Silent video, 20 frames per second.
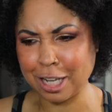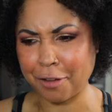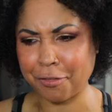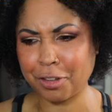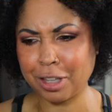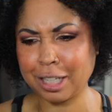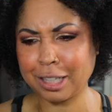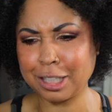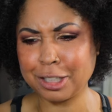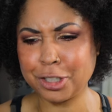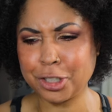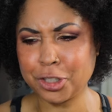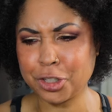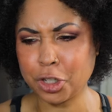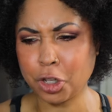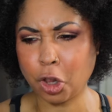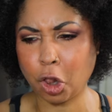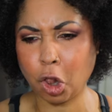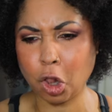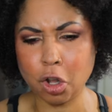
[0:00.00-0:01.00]
I feel like this is
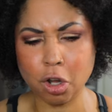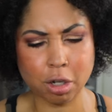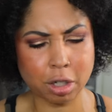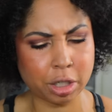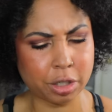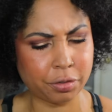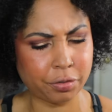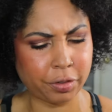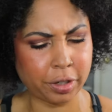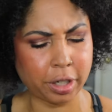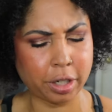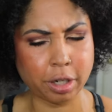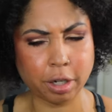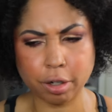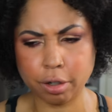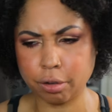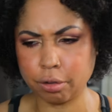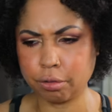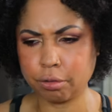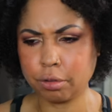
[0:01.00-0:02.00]
the longest
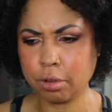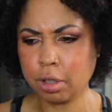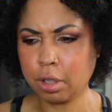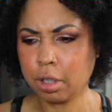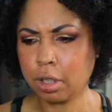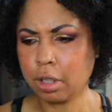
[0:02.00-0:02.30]
video.